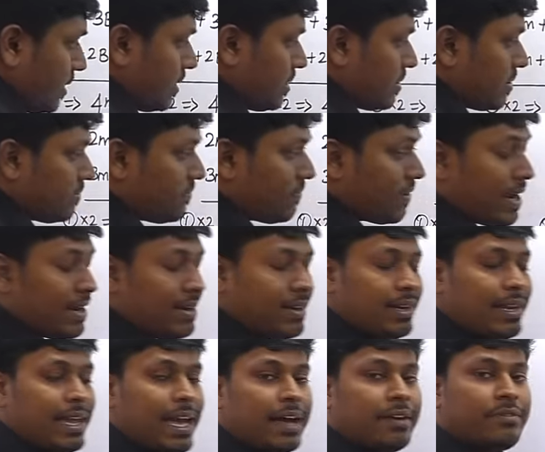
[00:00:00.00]
So
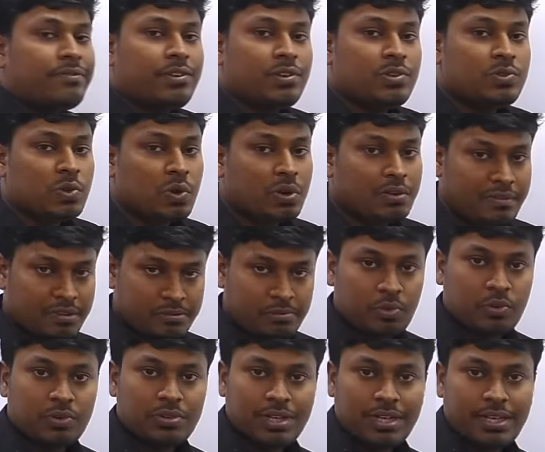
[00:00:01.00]
finally, after solving
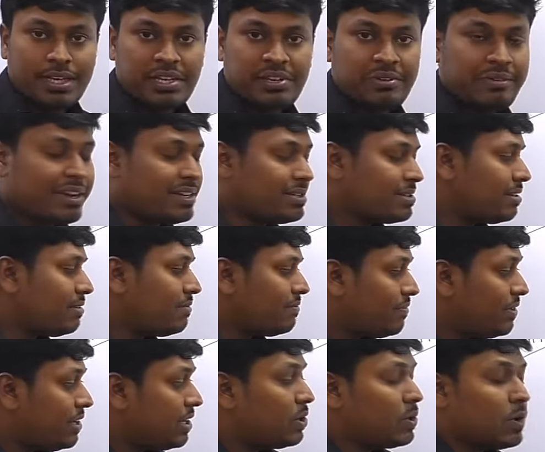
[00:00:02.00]
both the equation,
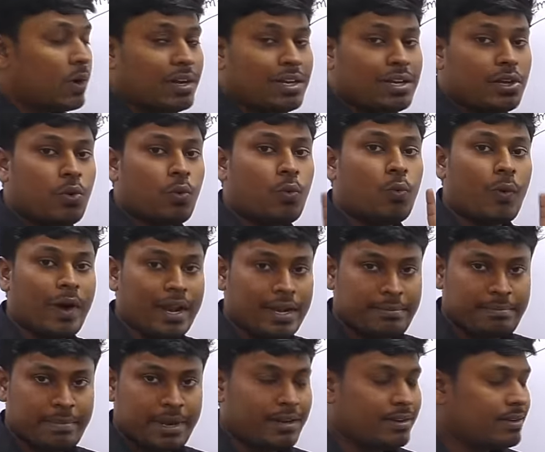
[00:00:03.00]
we got
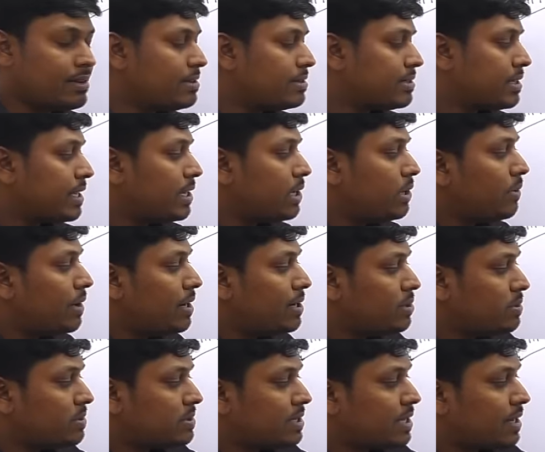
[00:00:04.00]
1 man is equal
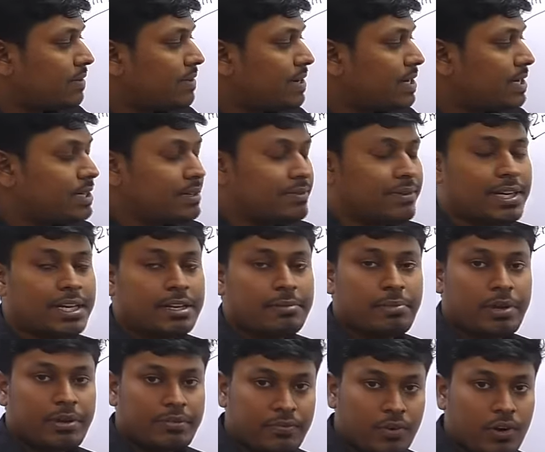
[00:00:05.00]
to 7 divided
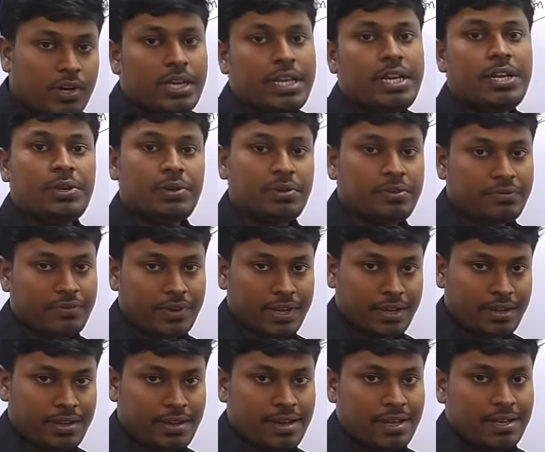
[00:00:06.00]
by 40 into
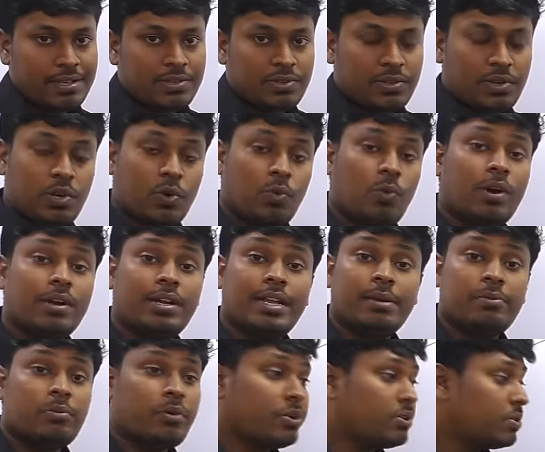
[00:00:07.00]
5. So now what
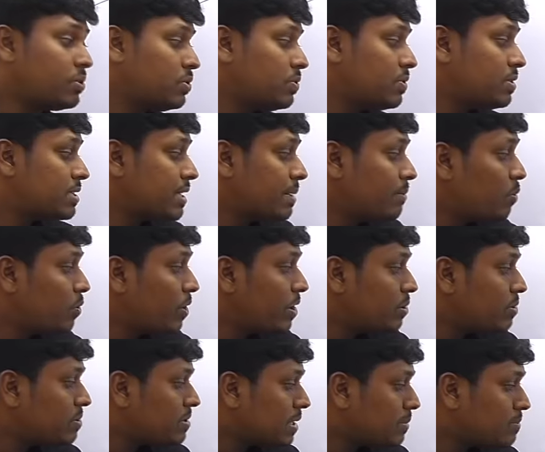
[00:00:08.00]
I'm going to do is I'm
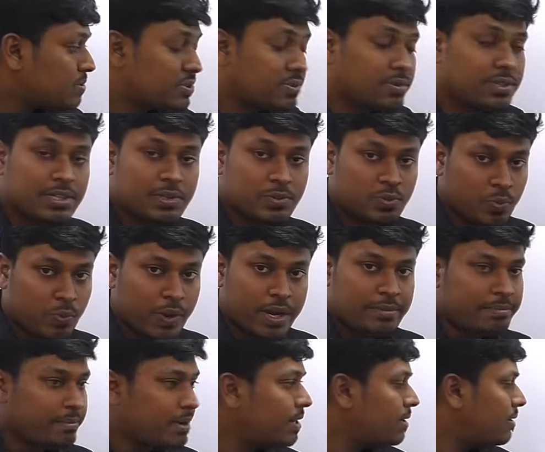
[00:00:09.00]
going to substitute this
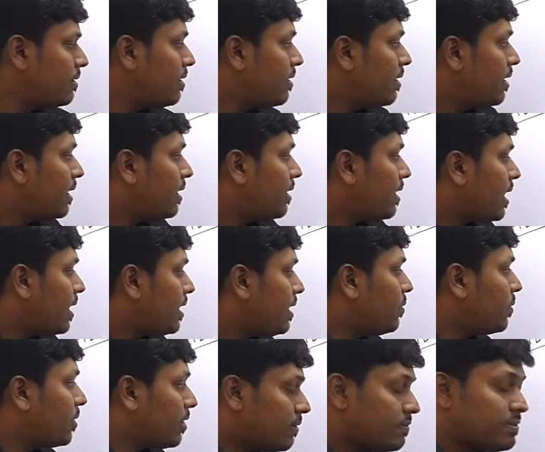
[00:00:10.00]
1 man in
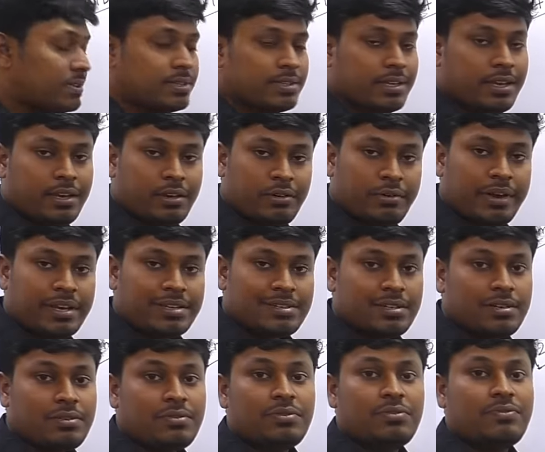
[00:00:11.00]
any one of this
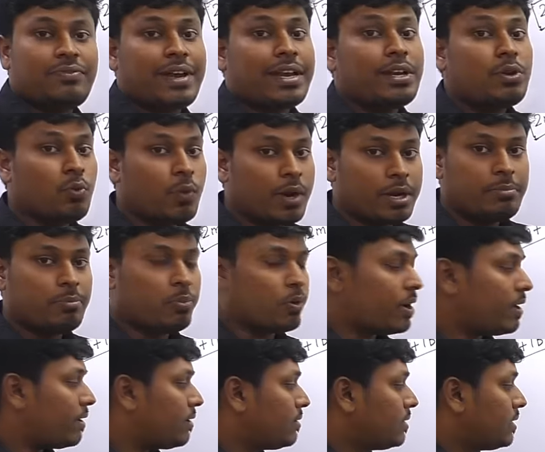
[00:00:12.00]
equation to find 1
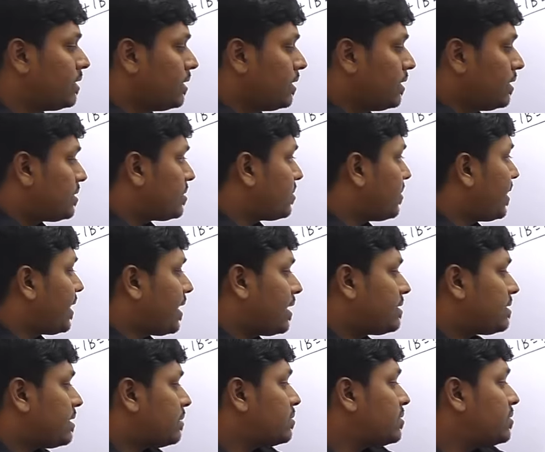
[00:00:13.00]
boy. So I
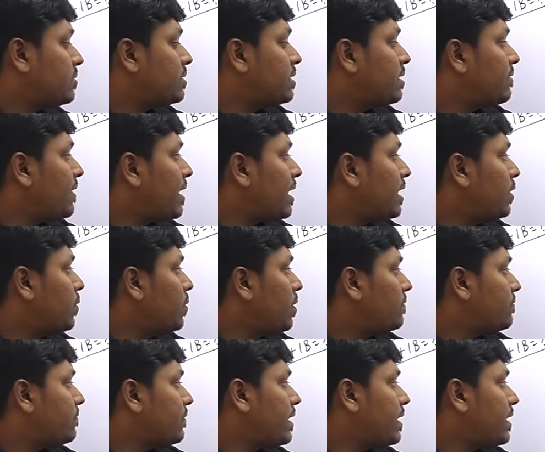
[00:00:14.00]
can substitute the value of